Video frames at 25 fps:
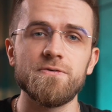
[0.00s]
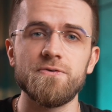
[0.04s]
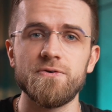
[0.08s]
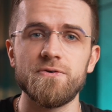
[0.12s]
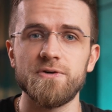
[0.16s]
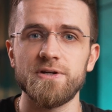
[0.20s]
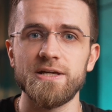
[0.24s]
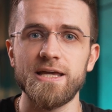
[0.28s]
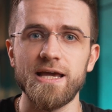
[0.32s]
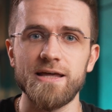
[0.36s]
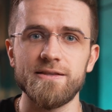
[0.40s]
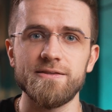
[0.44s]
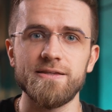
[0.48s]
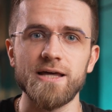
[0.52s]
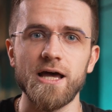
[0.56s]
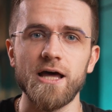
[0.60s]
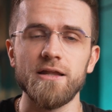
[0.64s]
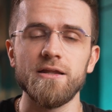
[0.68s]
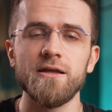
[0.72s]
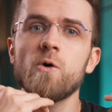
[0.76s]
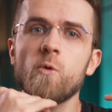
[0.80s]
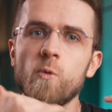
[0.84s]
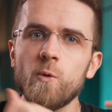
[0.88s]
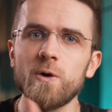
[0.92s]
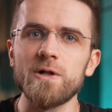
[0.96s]
forget that.
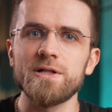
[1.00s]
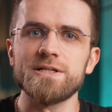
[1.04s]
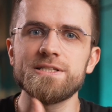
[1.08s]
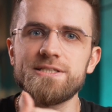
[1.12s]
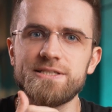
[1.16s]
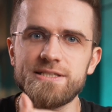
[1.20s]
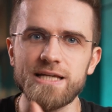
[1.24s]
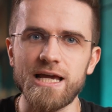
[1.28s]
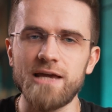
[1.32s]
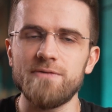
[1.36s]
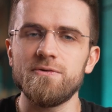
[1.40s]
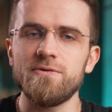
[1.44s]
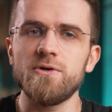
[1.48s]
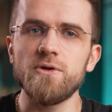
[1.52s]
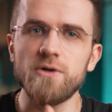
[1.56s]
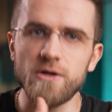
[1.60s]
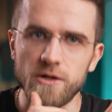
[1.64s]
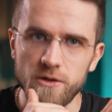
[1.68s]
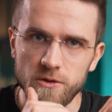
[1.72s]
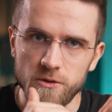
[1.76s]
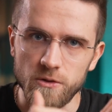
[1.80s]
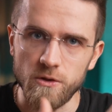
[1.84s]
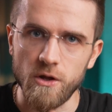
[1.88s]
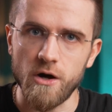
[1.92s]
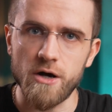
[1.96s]
It will save you a
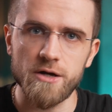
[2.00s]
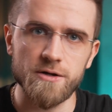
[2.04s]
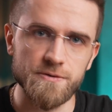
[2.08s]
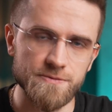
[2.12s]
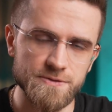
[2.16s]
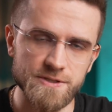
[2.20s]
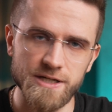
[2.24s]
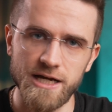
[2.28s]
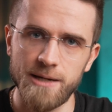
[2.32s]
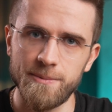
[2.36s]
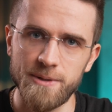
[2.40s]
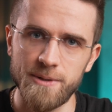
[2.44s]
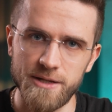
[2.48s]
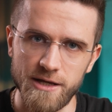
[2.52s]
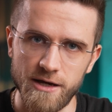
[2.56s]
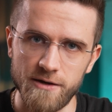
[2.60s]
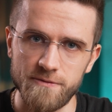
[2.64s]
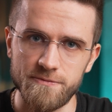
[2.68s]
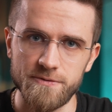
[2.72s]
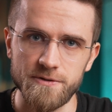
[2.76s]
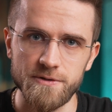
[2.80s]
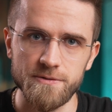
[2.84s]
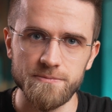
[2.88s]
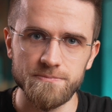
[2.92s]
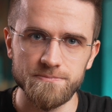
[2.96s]
lot of time and effort.